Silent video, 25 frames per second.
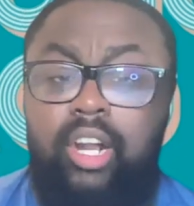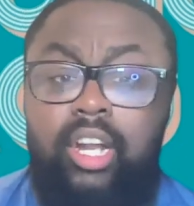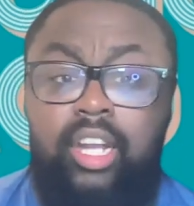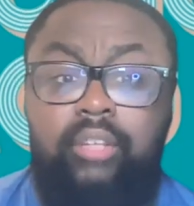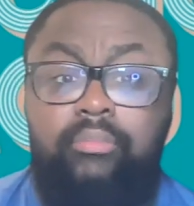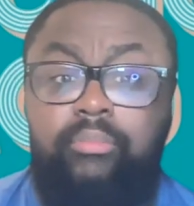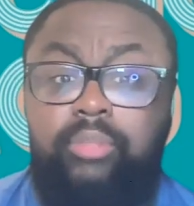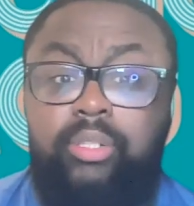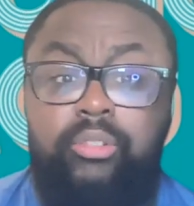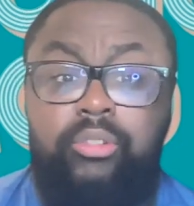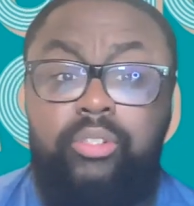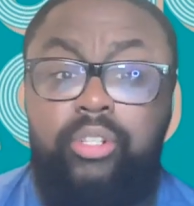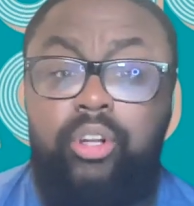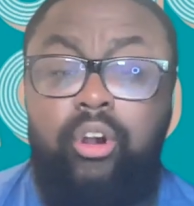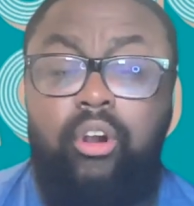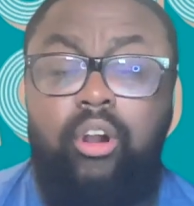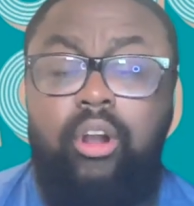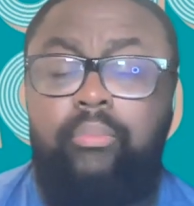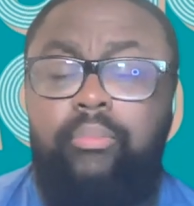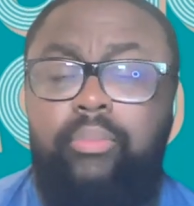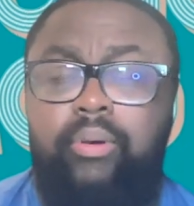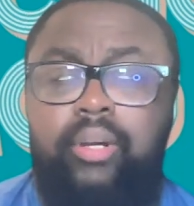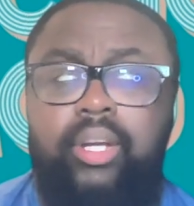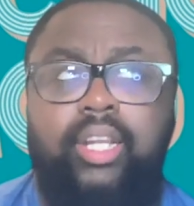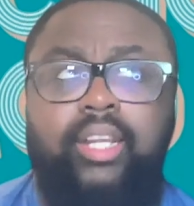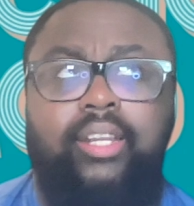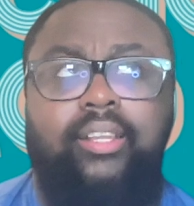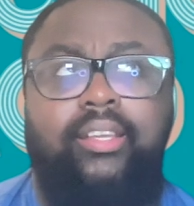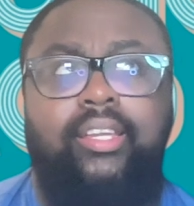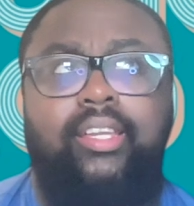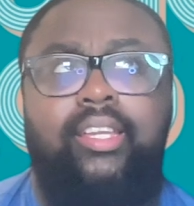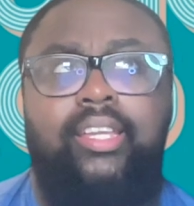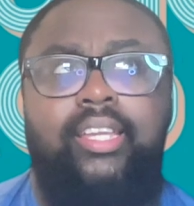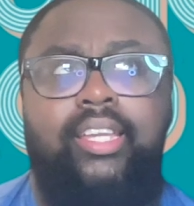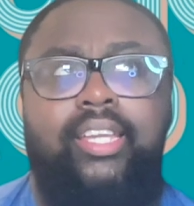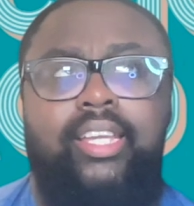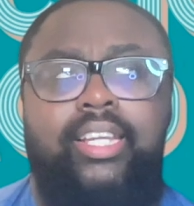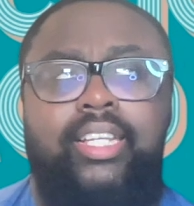I am so sorry, but
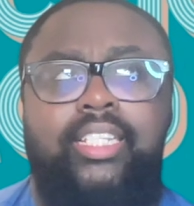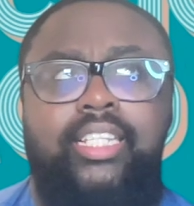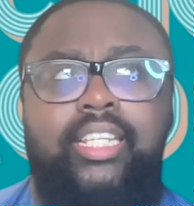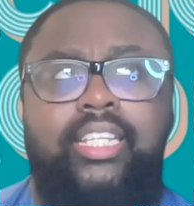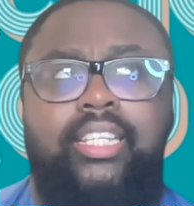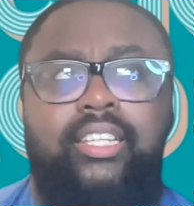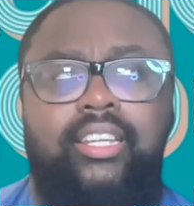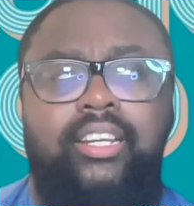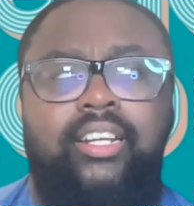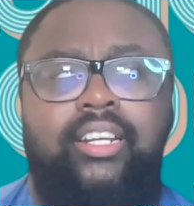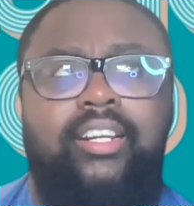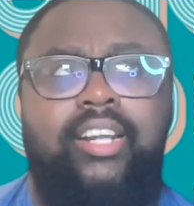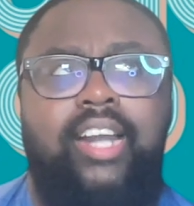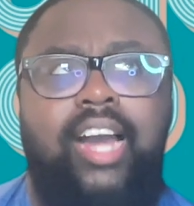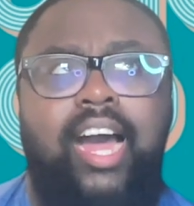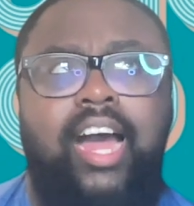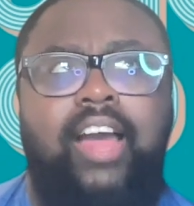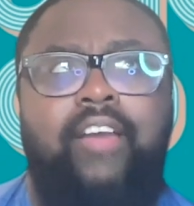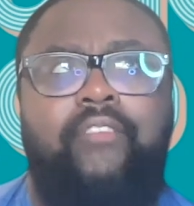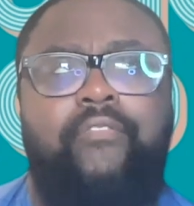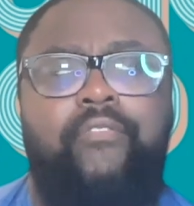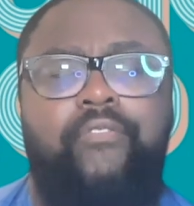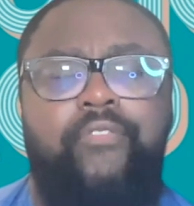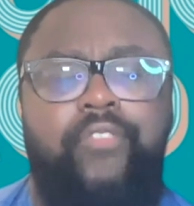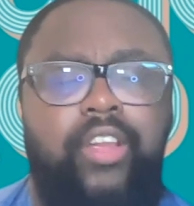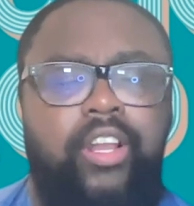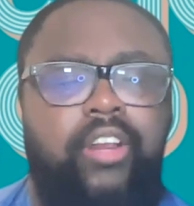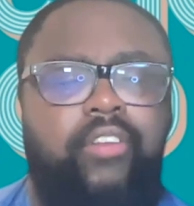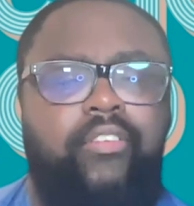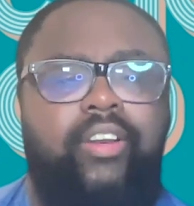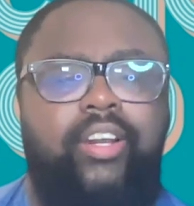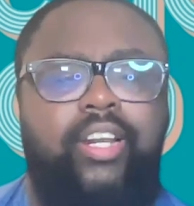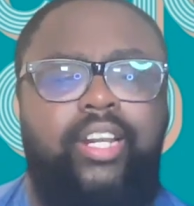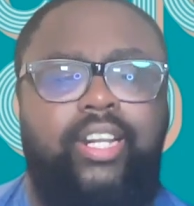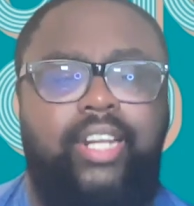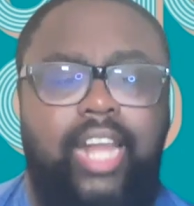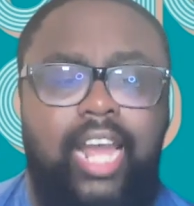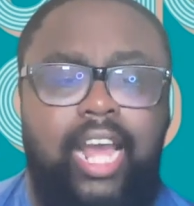he is a young guy
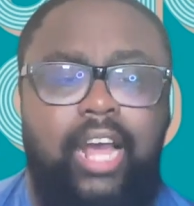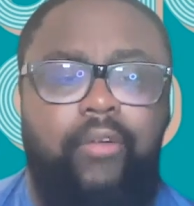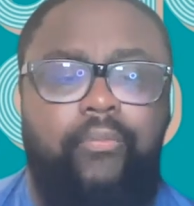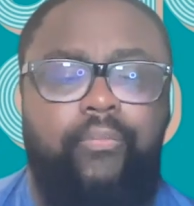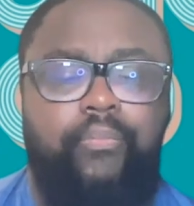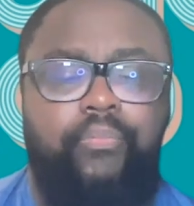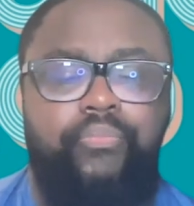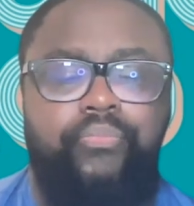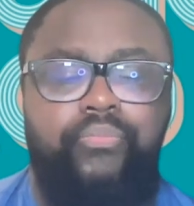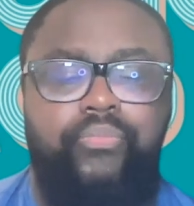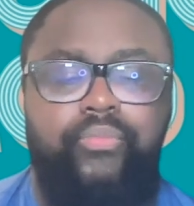figuring it out.